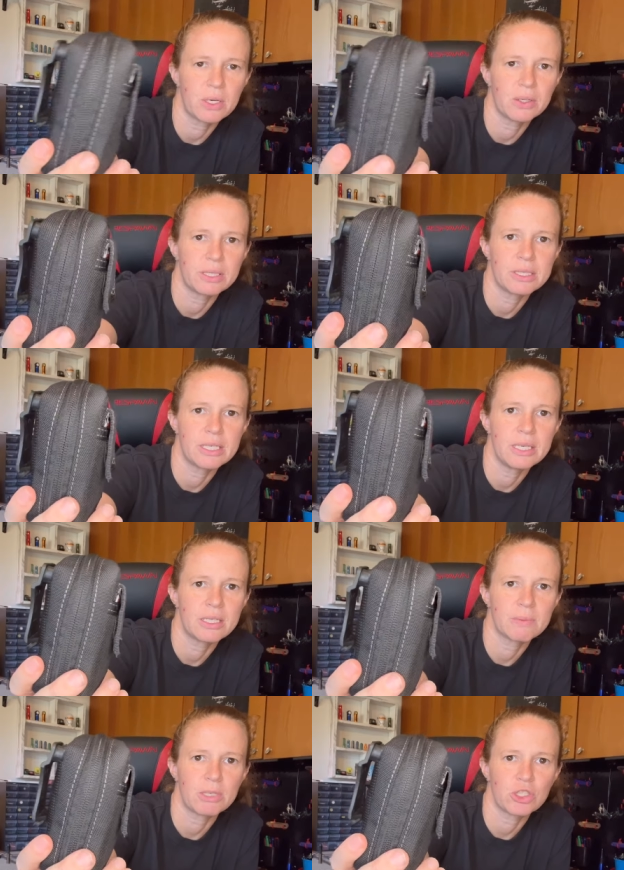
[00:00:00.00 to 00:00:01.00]
hard to see
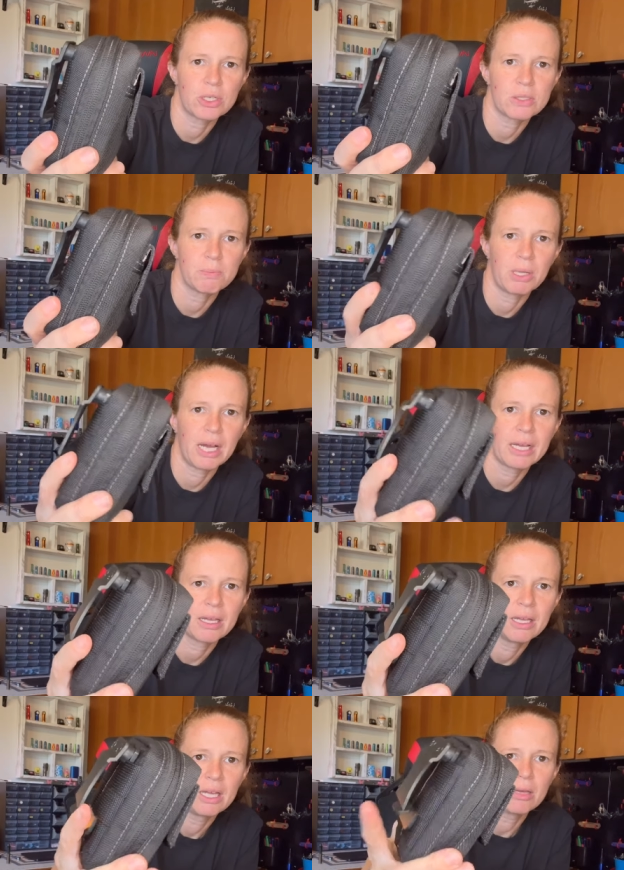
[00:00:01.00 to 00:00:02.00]
because my shirt's black.
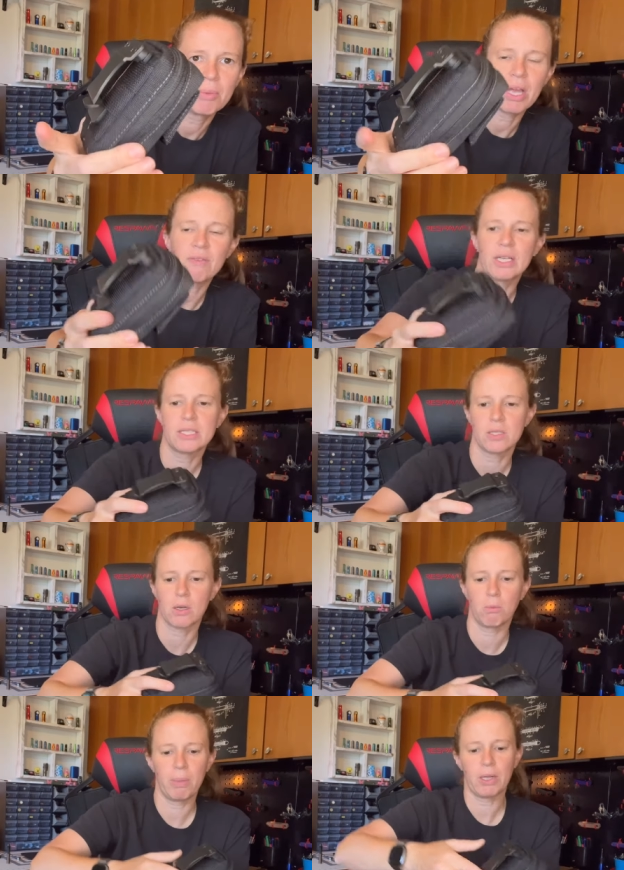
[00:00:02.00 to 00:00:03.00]
But you have a nice
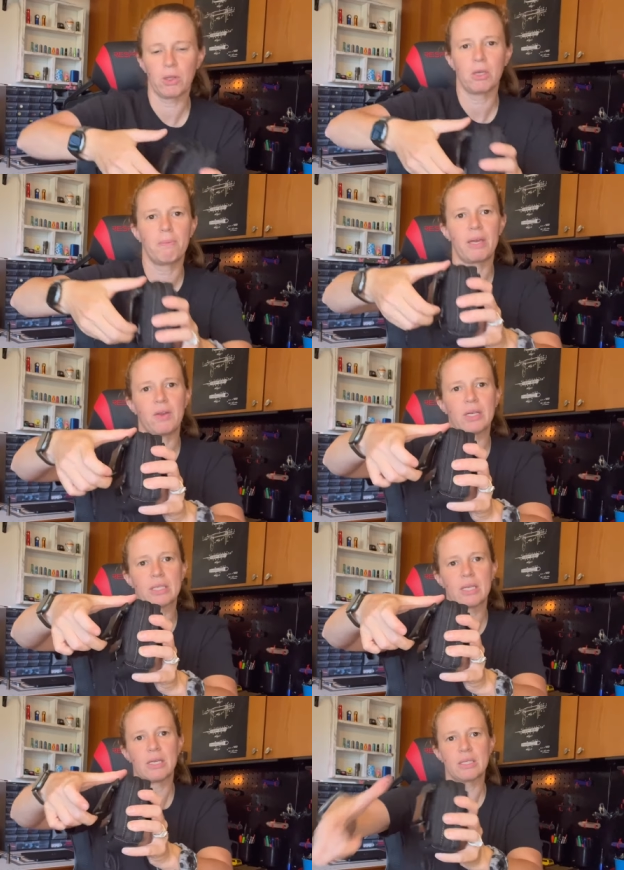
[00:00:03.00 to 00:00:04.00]
little belt loop that you
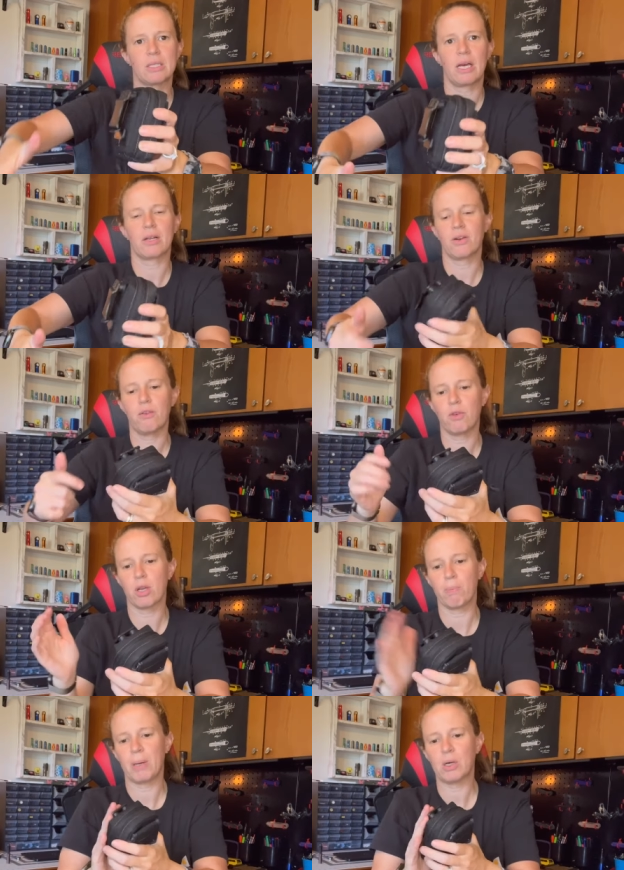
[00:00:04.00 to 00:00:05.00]
can slide on over
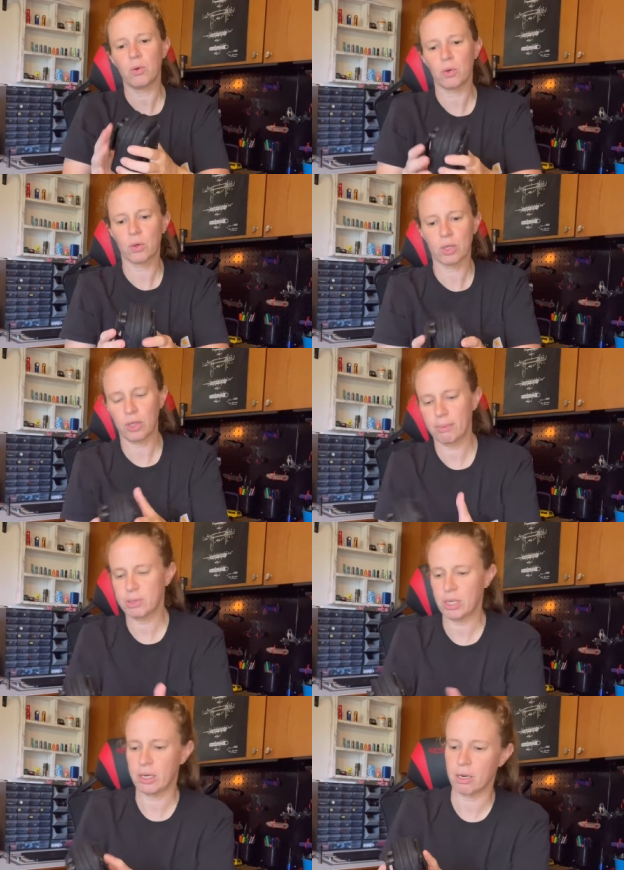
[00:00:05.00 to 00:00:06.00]
your belt or clip
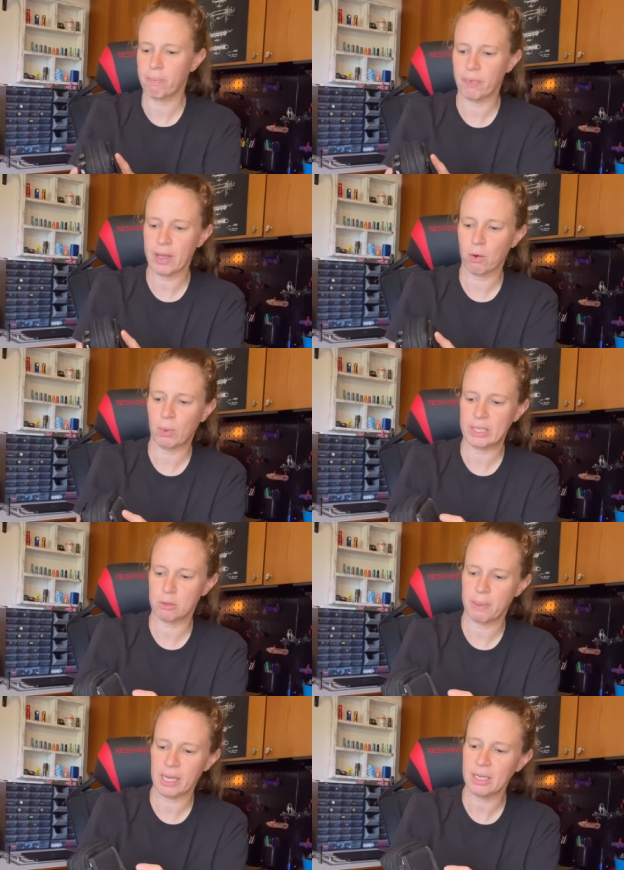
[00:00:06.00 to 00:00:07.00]
to your, your
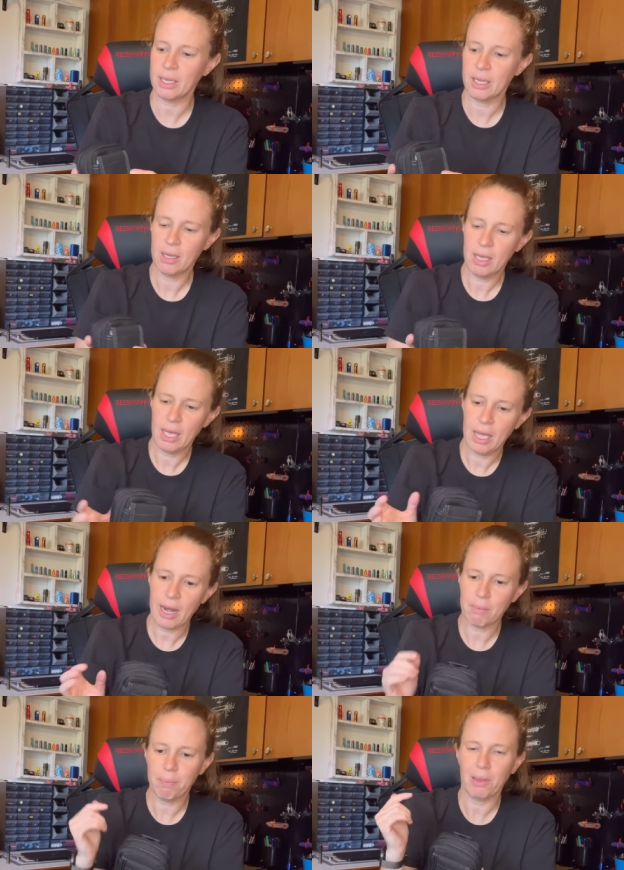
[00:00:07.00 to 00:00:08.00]
waistband. And
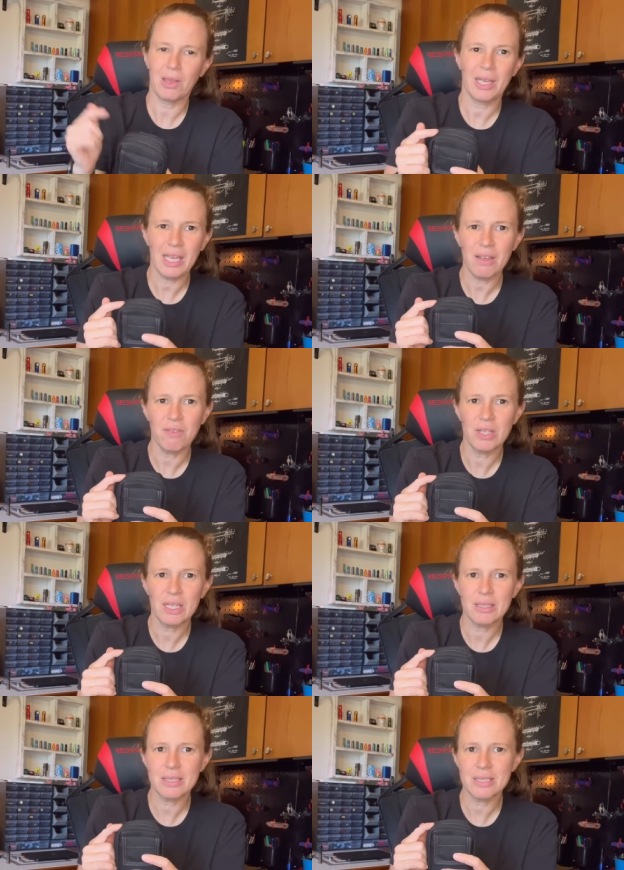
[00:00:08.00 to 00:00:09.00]
I believe
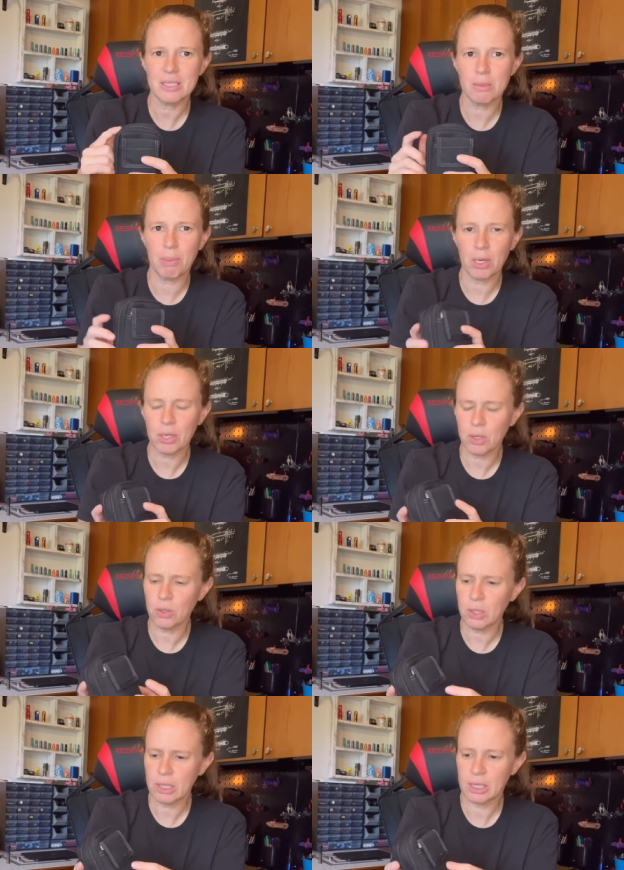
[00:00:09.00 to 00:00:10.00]
this is the
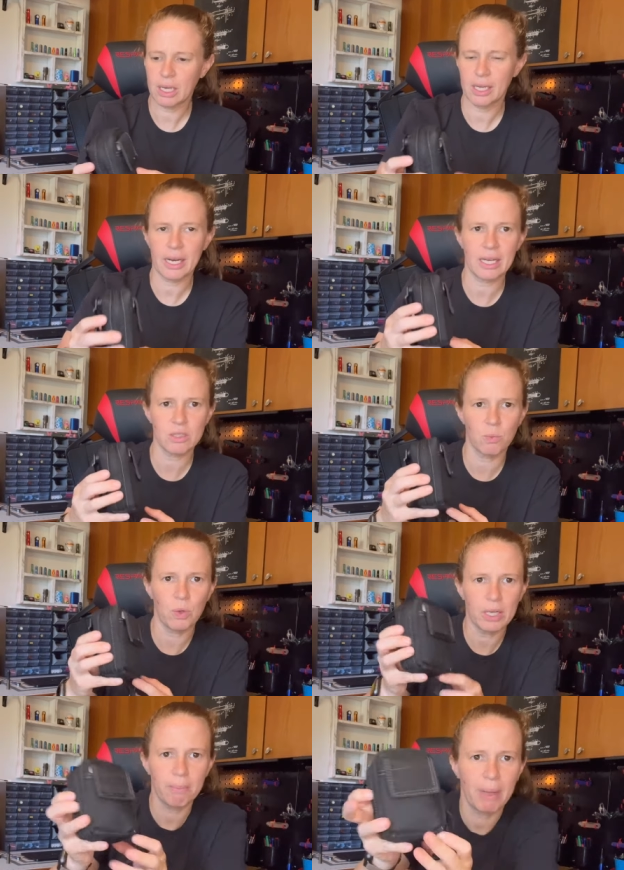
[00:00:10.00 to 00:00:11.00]
Barnacle. Uh, it has
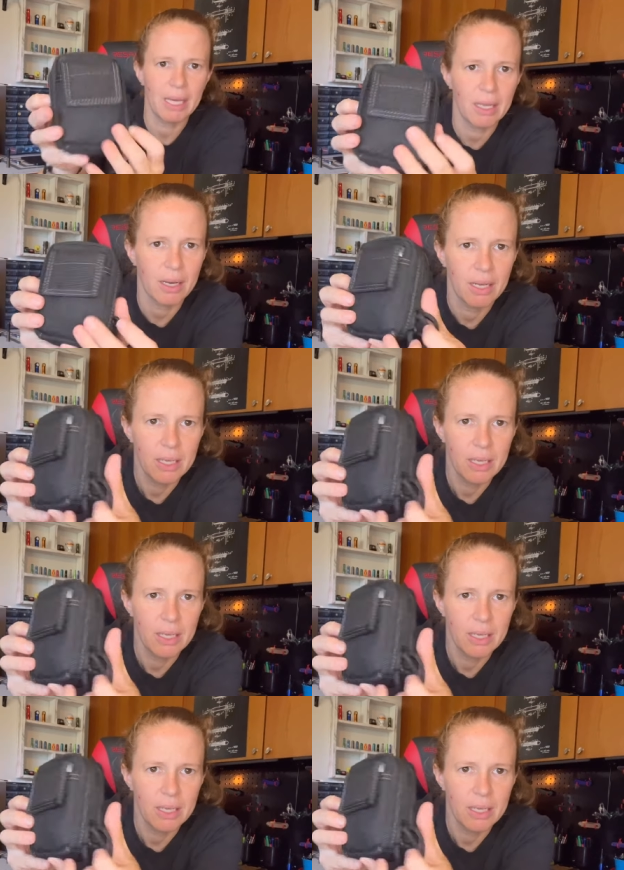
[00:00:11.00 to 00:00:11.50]
one main